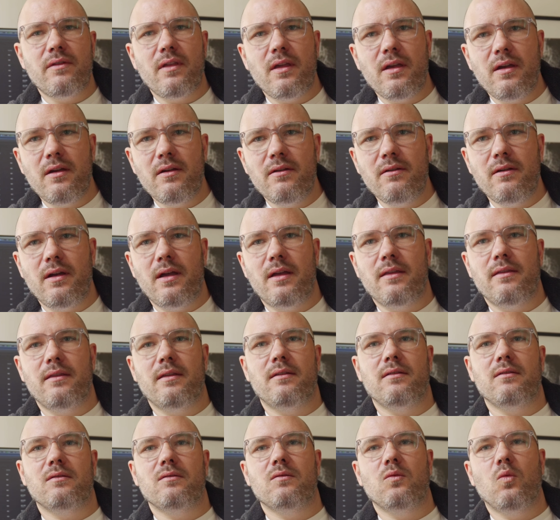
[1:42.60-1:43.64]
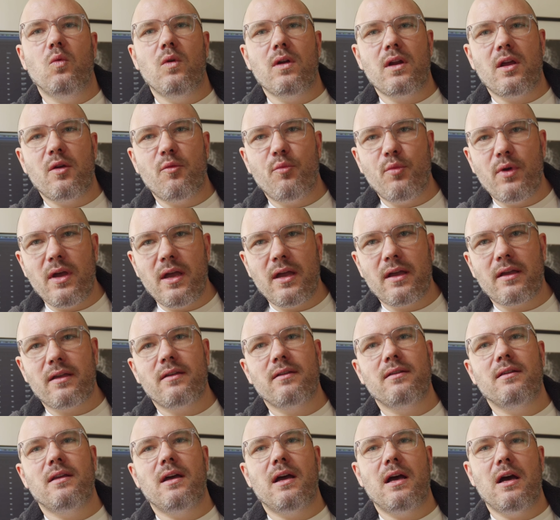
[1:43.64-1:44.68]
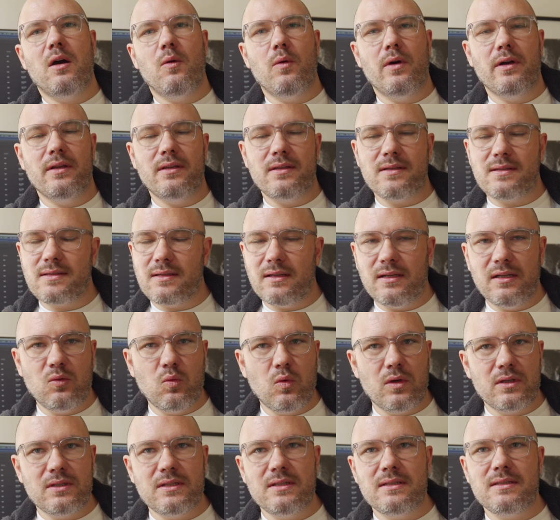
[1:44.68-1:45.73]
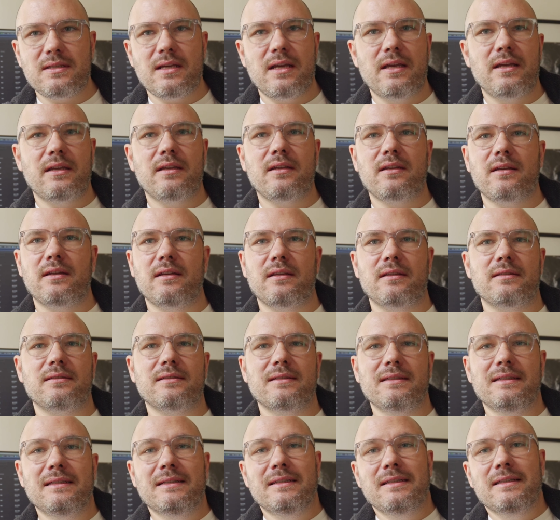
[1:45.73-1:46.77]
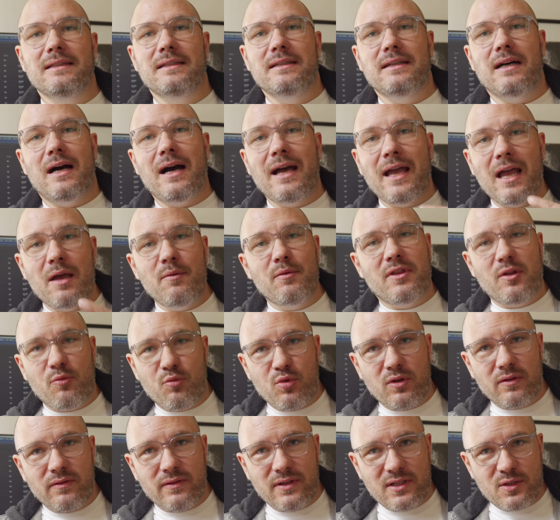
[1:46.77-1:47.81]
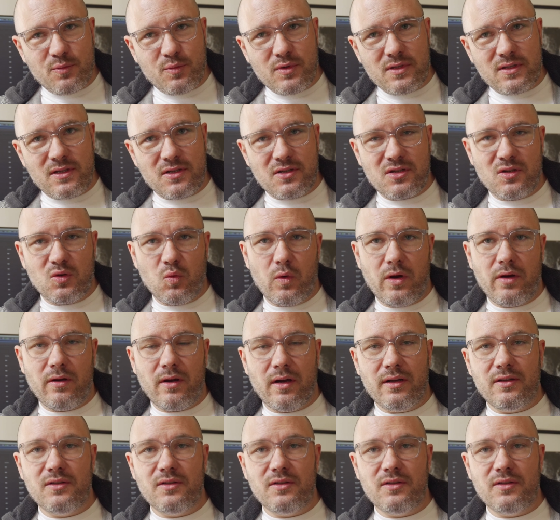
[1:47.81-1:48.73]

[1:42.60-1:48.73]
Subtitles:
there, and then what I pack and how I decide what to take. And I am in the privileged position where I